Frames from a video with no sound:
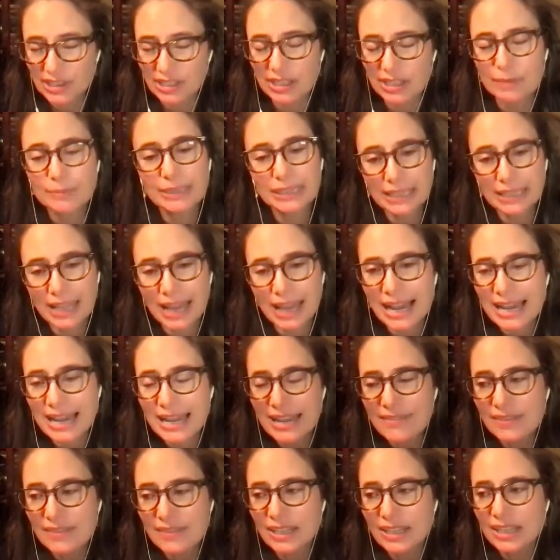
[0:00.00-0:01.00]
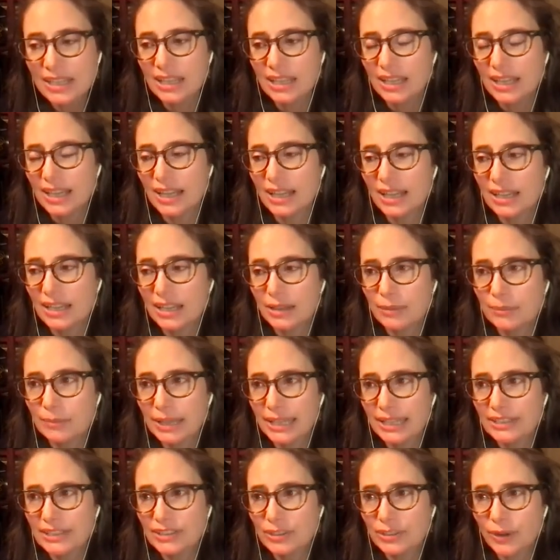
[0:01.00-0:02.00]
come alive.
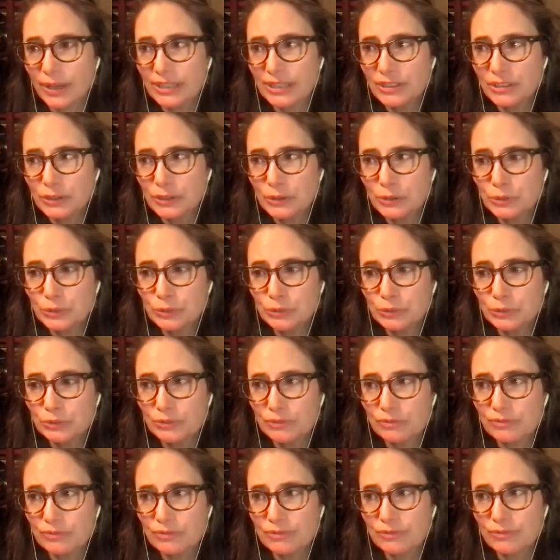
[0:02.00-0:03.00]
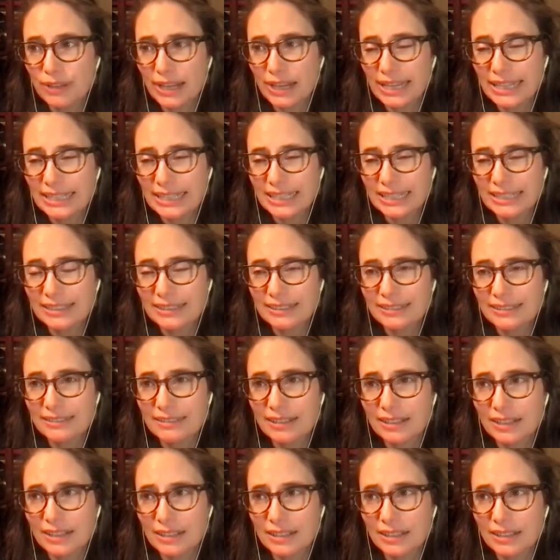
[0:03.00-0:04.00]
And so I do find it
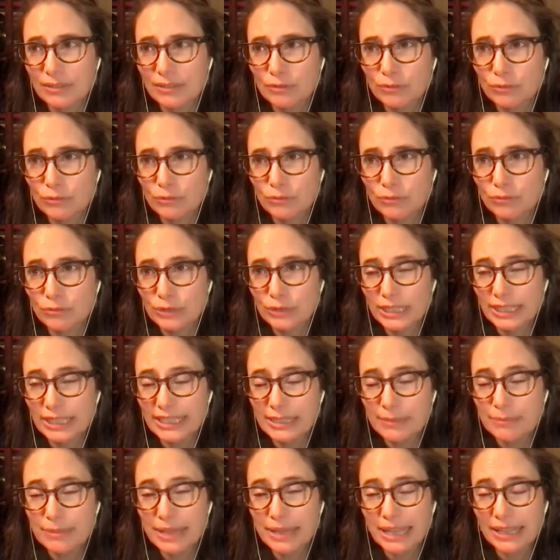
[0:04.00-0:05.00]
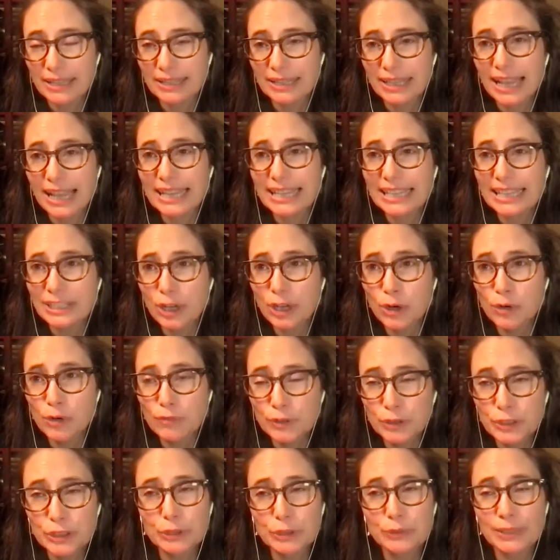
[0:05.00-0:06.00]
really compelling. I can
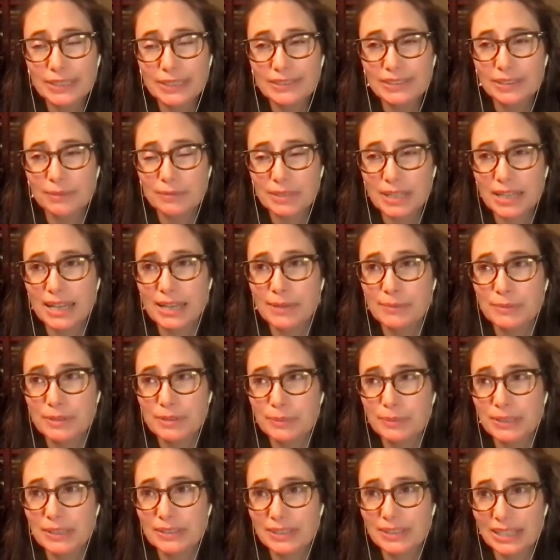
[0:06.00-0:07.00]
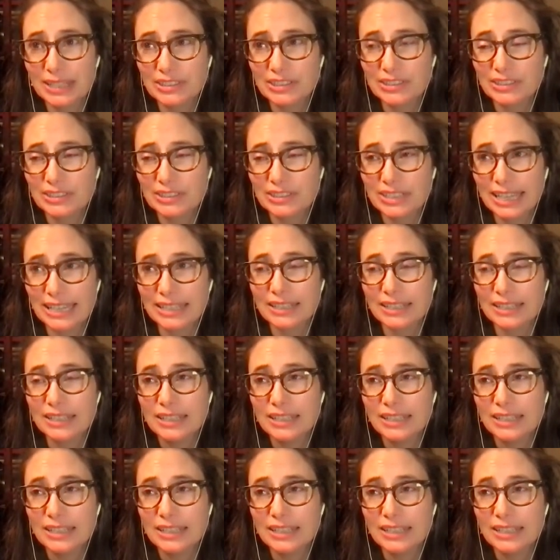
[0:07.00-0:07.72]
overdo it sometimes because I just get,